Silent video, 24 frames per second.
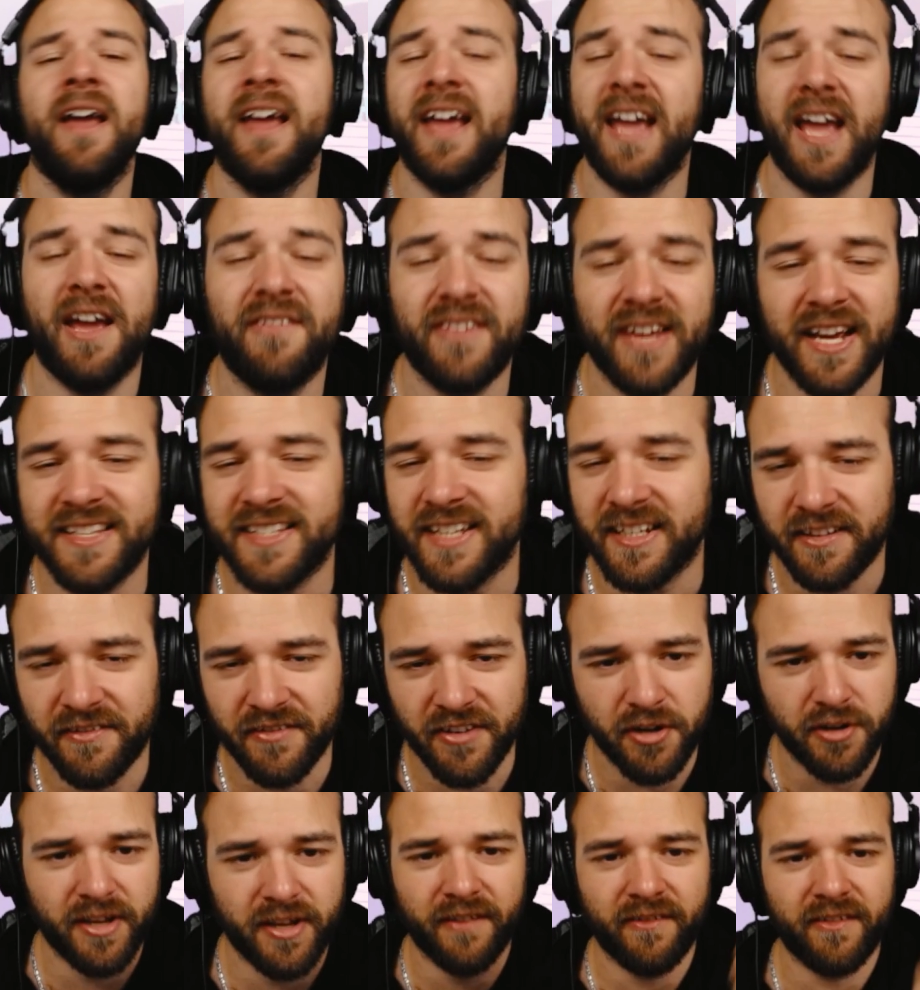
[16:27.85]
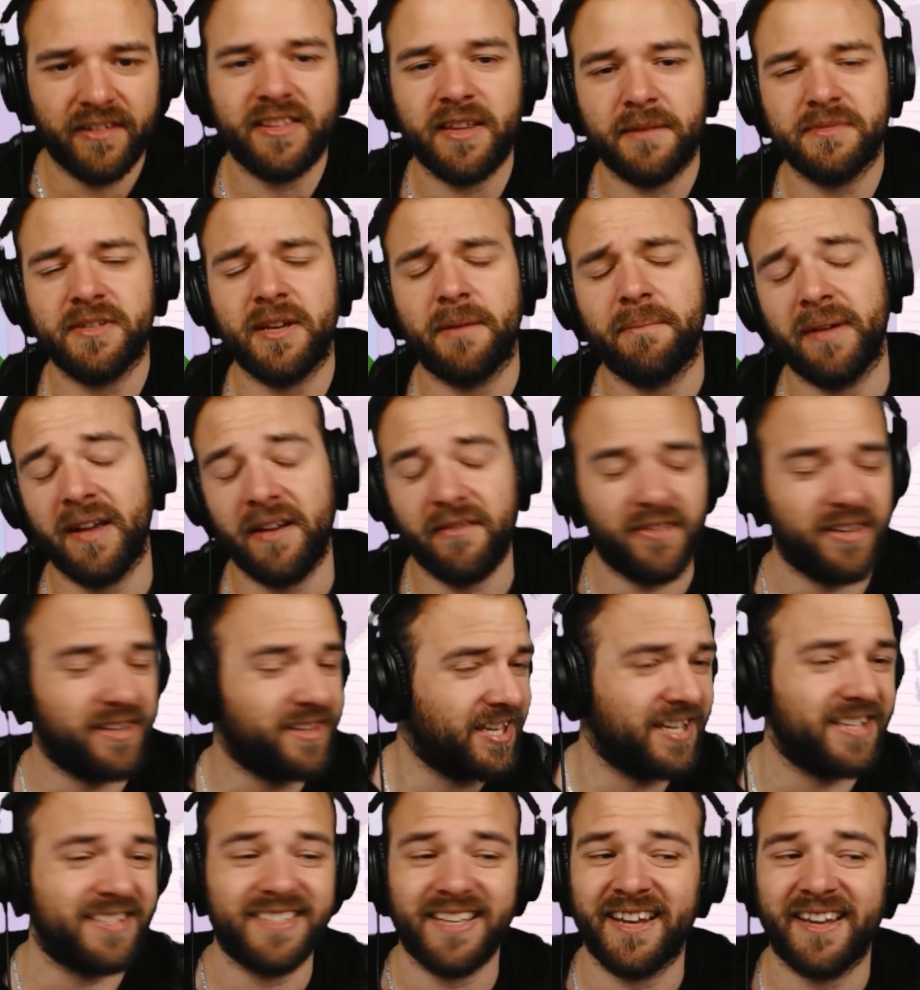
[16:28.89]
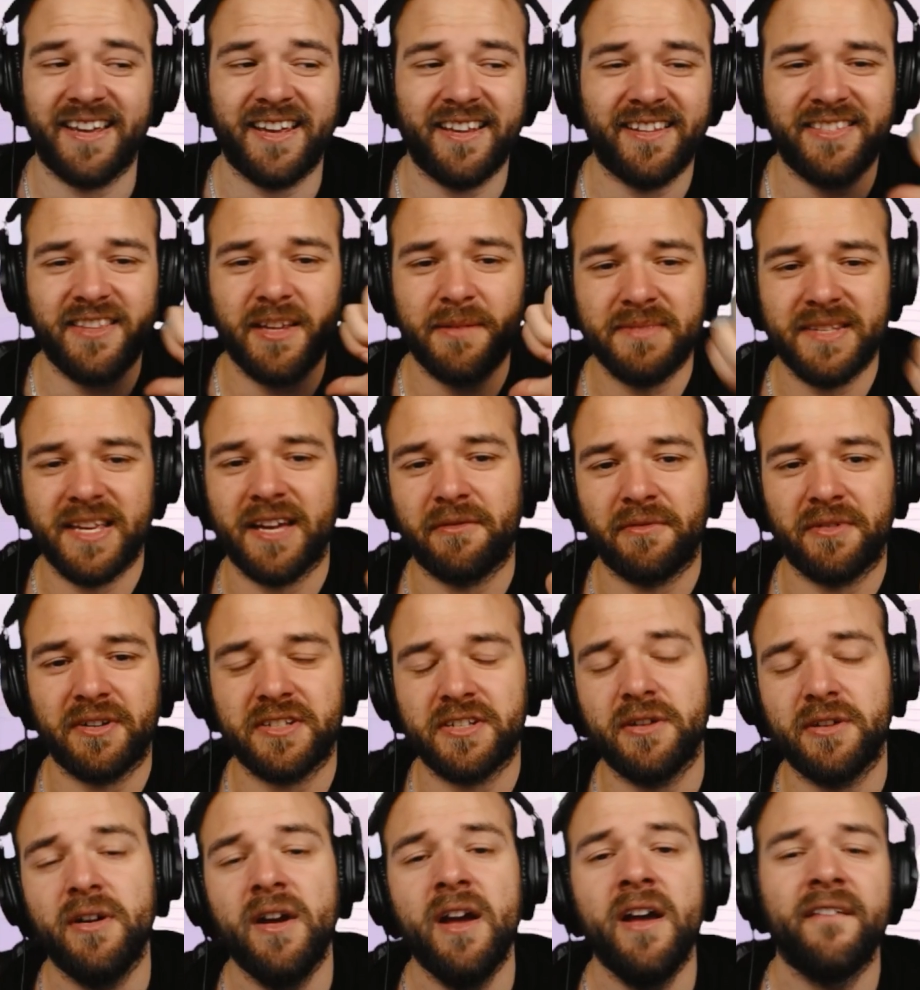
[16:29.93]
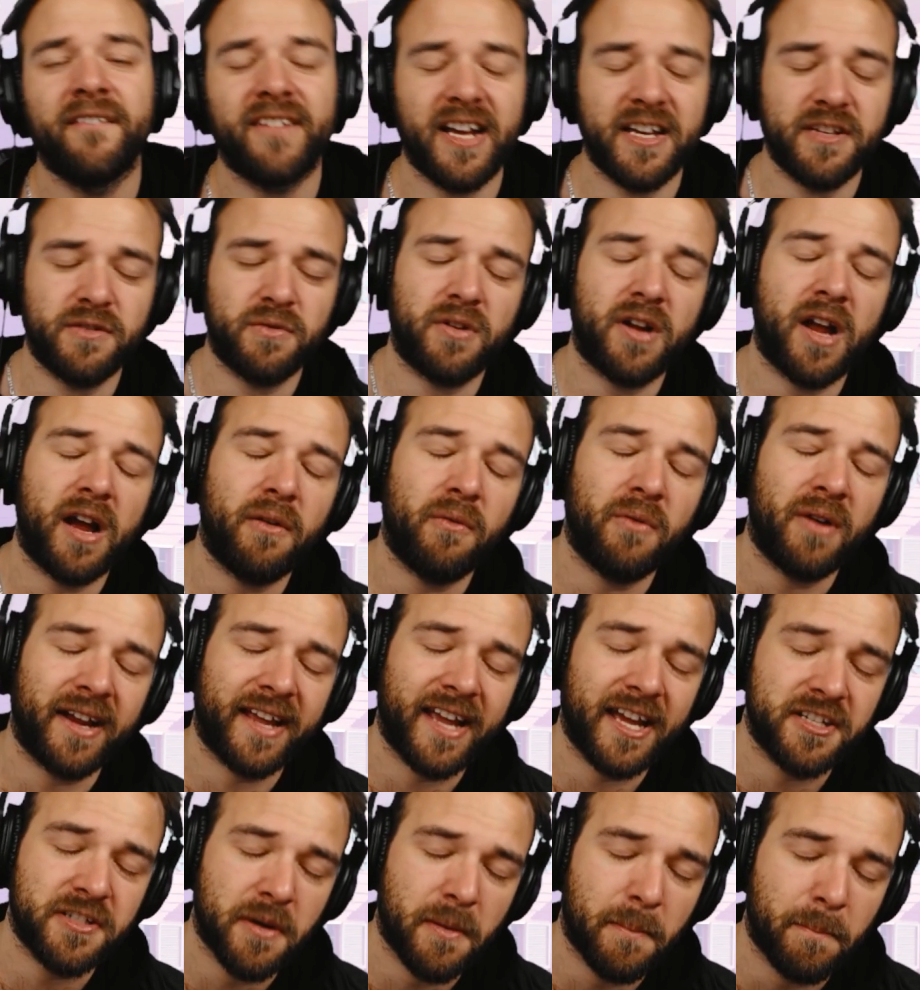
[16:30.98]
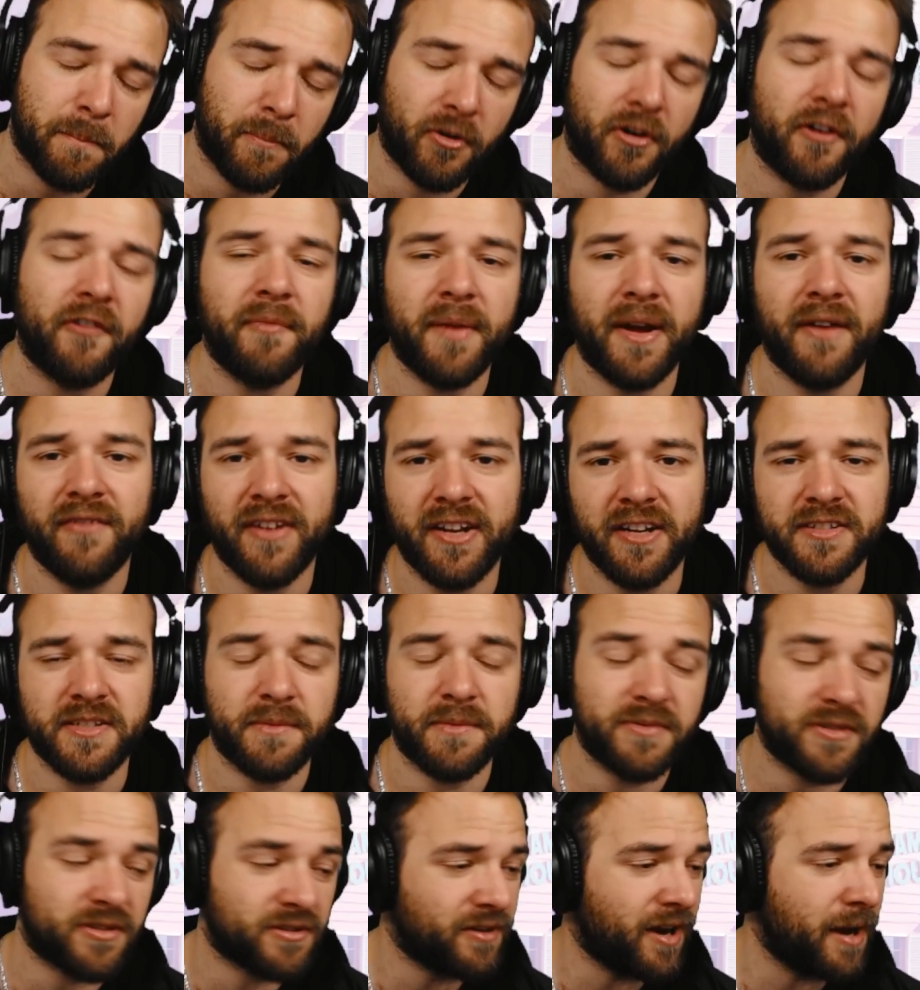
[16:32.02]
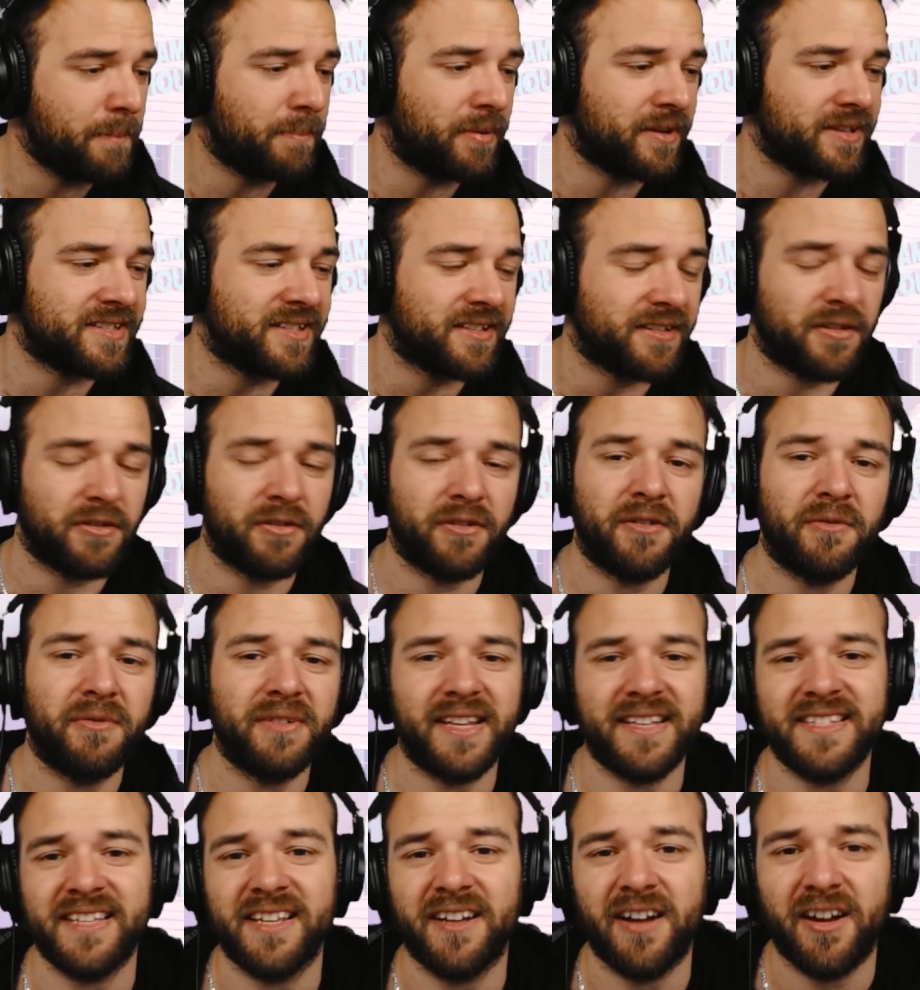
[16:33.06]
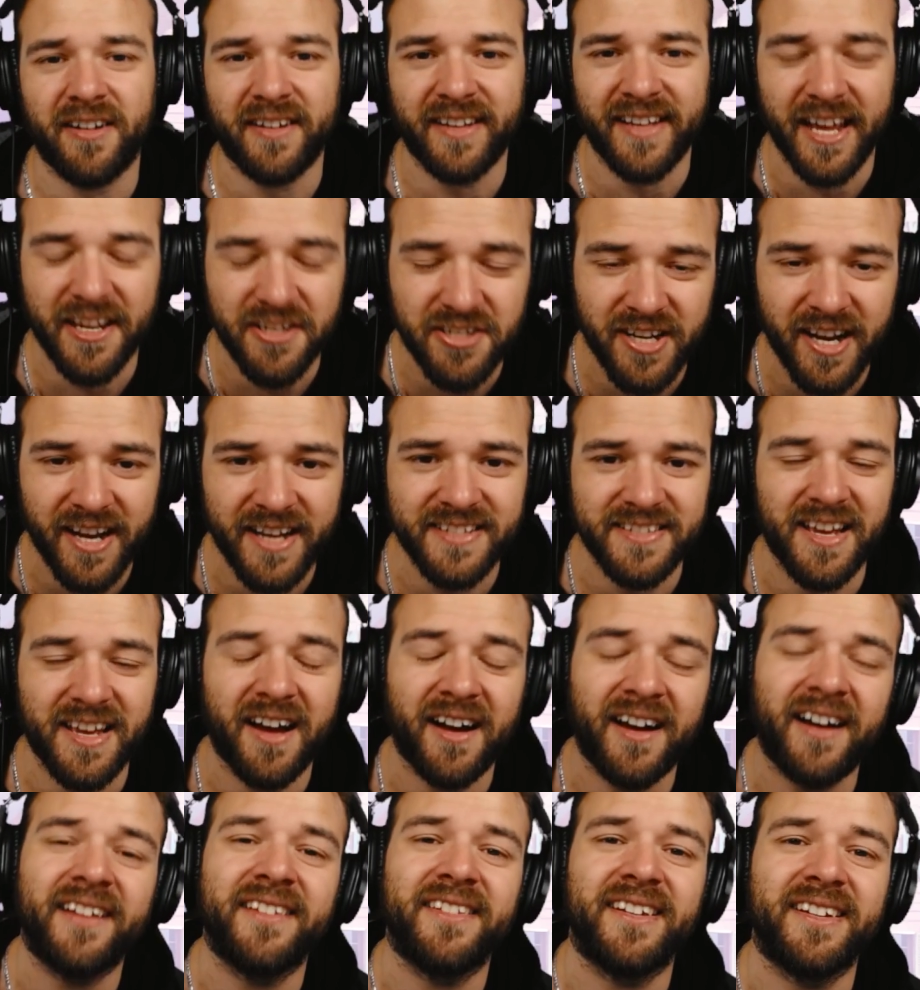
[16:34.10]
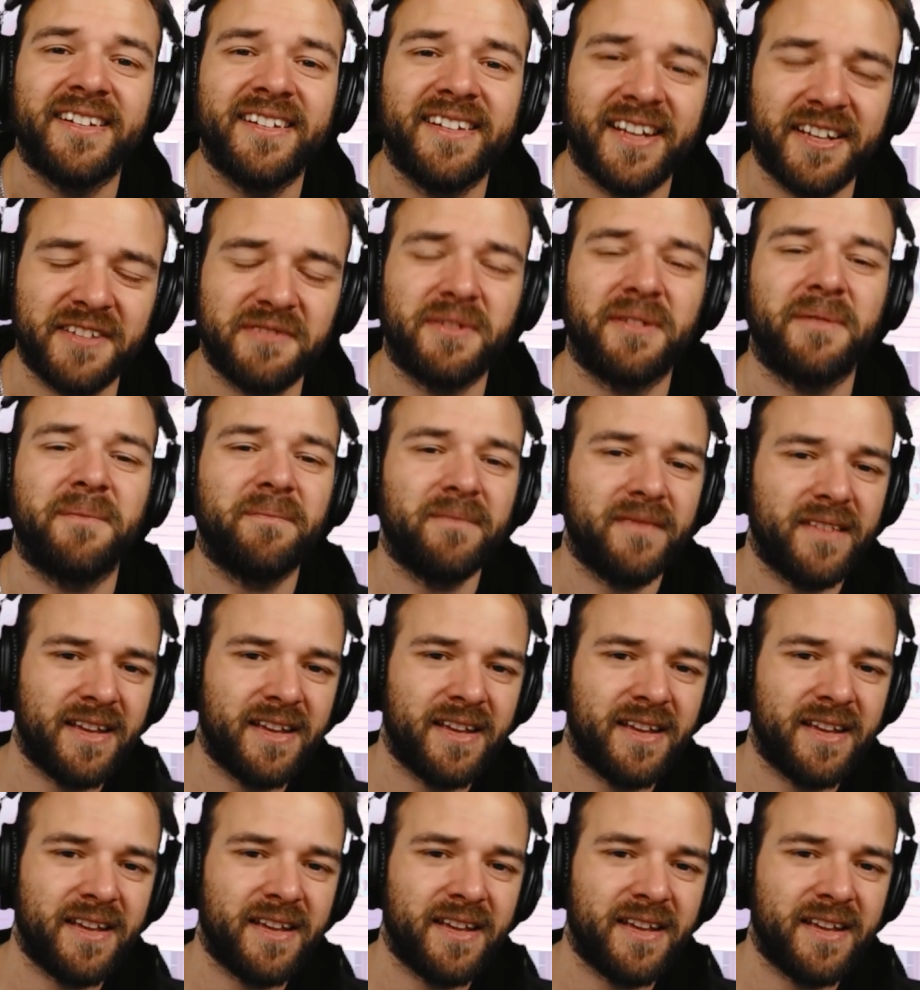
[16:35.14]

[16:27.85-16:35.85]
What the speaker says: Hey, if you guys like the video, give it a thumbs up. Hey, if you dislike it, thumbs down works too. If you guys want to catch more of my videos, subscribe button's in the corner. With that said, I'll catch you guys on the next one.